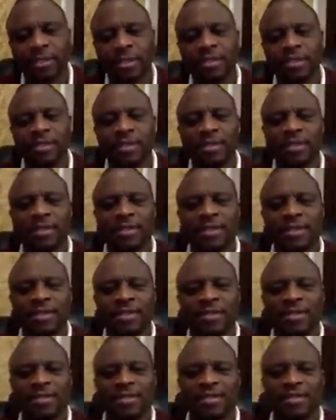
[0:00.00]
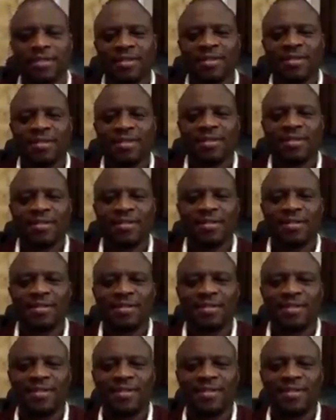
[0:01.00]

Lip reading: Nobody speaks.